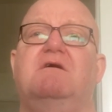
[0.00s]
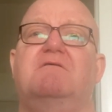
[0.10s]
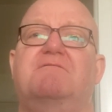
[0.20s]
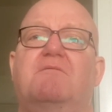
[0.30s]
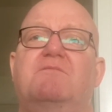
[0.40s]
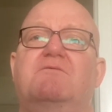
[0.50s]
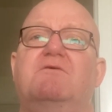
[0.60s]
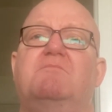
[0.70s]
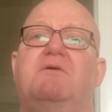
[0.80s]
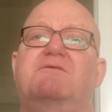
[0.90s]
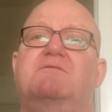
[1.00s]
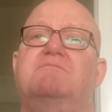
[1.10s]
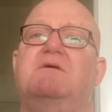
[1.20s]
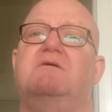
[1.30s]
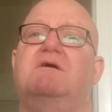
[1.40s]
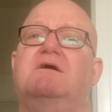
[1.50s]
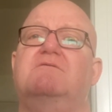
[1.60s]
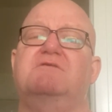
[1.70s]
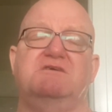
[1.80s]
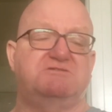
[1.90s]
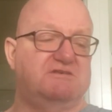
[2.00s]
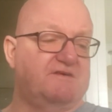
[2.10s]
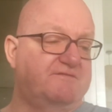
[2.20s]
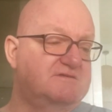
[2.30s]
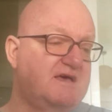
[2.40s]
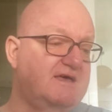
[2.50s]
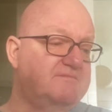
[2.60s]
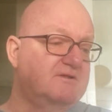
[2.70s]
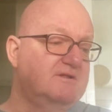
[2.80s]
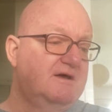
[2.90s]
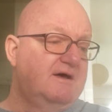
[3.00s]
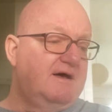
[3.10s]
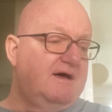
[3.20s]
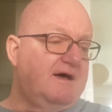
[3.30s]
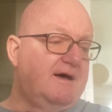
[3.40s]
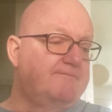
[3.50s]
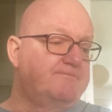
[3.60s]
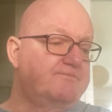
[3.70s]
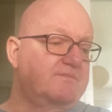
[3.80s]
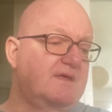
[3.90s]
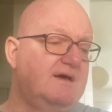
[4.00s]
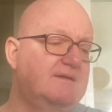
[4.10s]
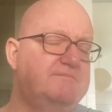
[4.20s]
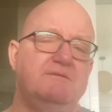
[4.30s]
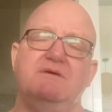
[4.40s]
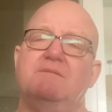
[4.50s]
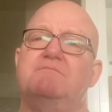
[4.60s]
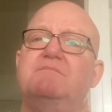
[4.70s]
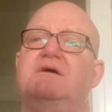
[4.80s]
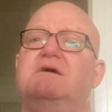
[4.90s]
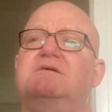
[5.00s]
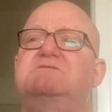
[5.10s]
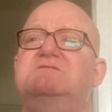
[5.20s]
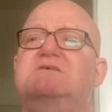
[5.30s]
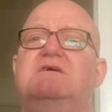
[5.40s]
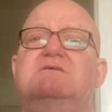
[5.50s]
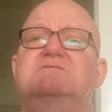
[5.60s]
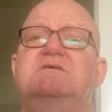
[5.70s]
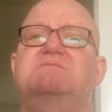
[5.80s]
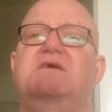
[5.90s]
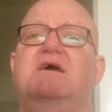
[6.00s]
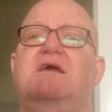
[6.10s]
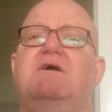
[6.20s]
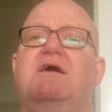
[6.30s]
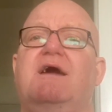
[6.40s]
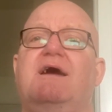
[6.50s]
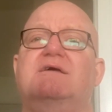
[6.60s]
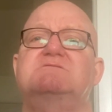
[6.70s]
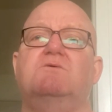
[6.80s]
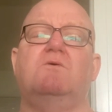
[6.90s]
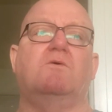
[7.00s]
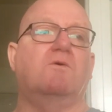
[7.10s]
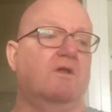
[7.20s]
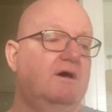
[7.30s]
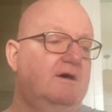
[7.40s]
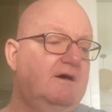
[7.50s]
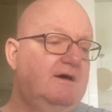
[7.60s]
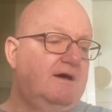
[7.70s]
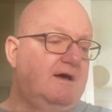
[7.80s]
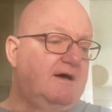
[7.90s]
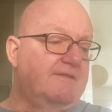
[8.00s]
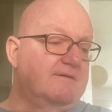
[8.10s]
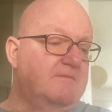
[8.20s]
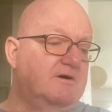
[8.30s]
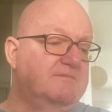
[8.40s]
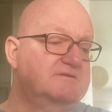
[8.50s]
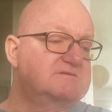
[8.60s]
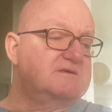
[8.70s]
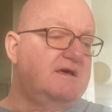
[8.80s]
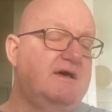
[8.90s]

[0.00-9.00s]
from the real bottom reaches of the table. And Birmingham just can't seem to get going at all at the moment.